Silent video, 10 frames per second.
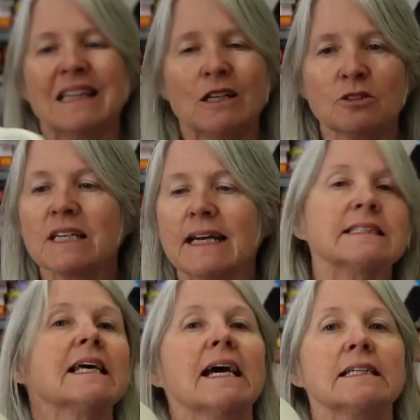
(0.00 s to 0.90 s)
Little
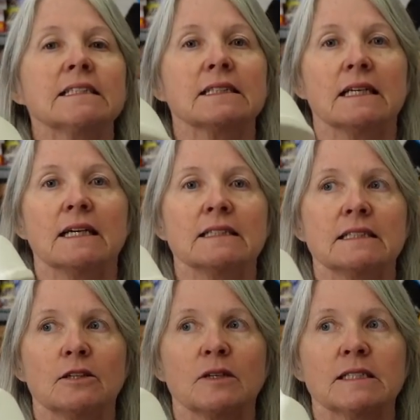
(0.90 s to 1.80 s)
Tykes has a
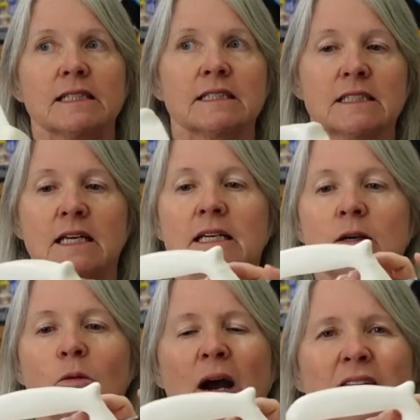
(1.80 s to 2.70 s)
series that's,
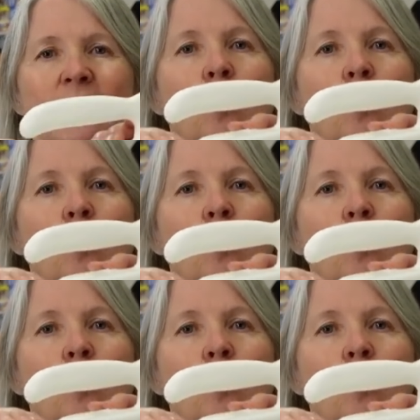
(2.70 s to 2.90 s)
I think